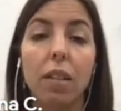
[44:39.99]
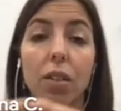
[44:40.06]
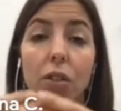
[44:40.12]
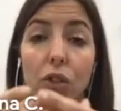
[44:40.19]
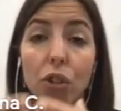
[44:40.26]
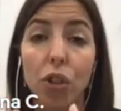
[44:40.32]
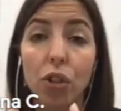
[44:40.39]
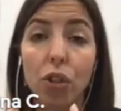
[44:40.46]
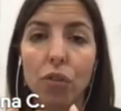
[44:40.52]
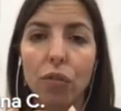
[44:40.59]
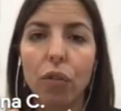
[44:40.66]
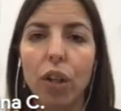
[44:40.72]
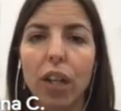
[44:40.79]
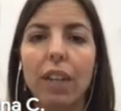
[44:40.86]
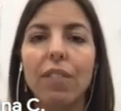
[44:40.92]
search
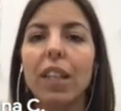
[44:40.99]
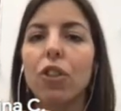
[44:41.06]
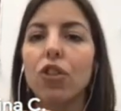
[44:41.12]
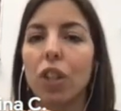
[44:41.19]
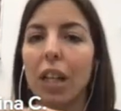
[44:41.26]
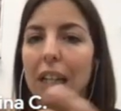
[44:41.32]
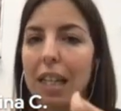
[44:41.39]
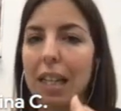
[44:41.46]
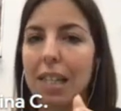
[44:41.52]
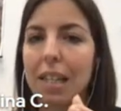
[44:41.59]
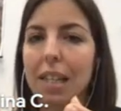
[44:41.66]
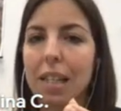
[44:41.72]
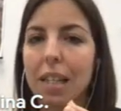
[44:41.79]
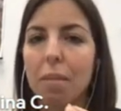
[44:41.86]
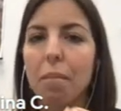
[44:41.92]
for gravitational lens
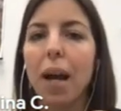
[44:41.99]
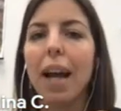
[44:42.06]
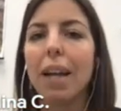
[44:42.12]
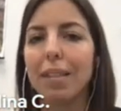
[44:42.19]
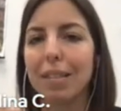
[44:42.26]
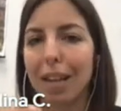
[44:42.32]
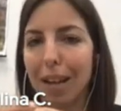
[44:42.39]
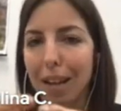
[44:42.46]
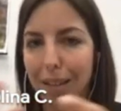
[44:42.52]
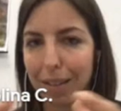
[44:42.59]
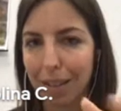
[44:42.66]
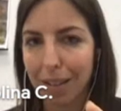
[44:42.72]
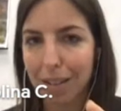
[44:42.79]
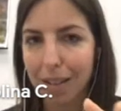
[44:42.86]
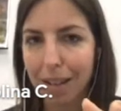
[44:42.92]
system at
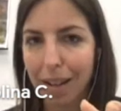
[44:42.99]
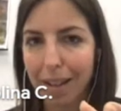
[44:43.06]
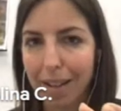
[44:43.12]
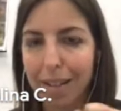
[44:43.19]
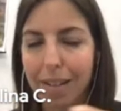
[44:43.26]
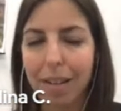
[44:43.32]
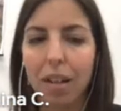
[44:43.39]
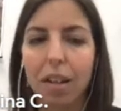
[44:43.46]
galactic scales